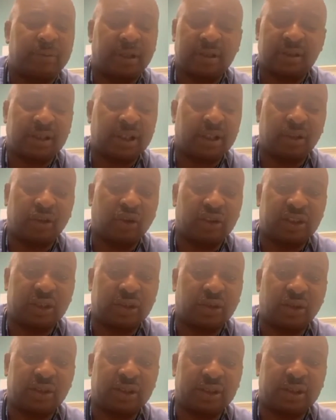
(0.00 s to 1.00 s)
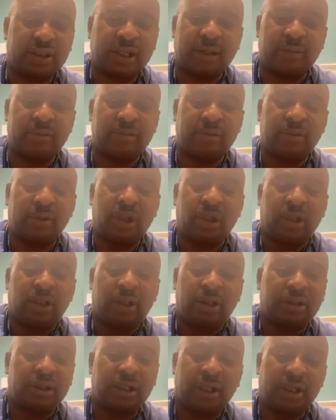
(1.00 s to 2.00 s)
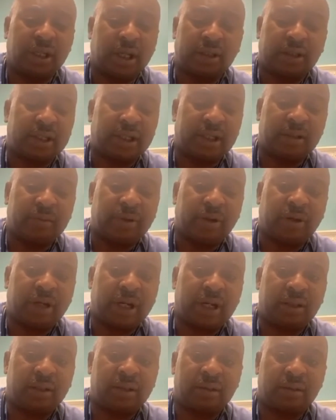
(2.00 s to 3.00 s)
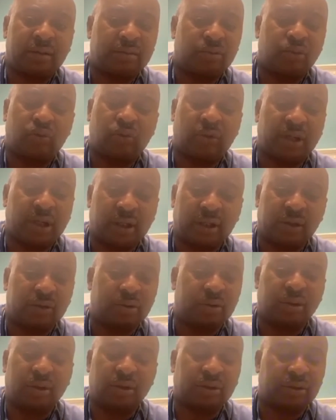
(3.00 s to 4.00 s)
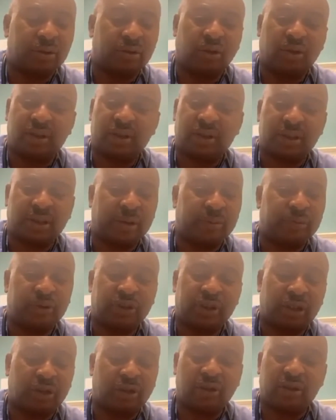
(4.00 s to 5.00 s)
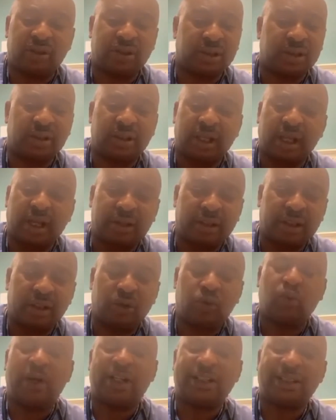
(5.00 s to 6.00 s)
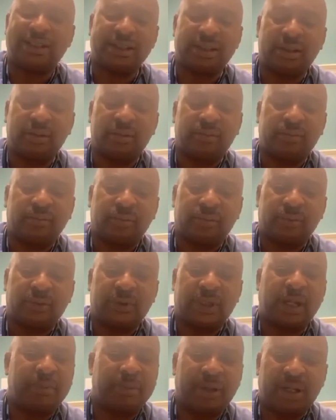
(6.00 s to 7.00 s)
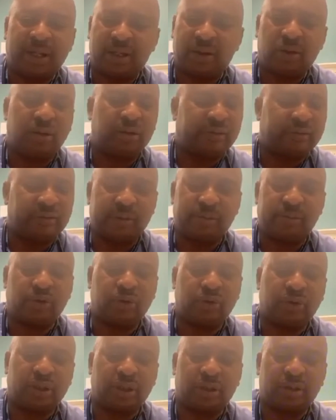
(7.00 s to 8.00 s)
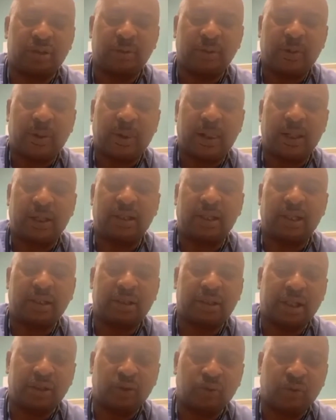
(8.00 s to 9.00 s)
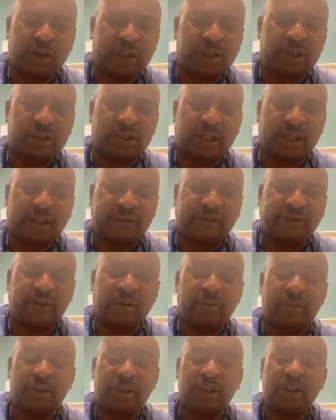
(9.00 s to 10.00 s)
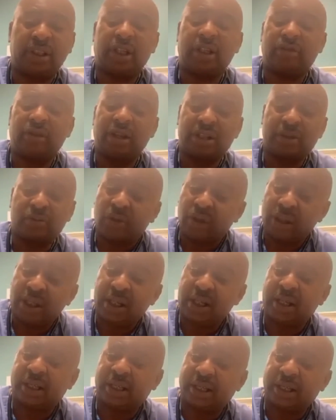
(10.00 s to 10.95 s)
Anambra State does it all the time. They attend burials. Ukwere also does it. Abuja does it. They attend wedding. Aba, all of them do it. They attend weddings at a family. They raise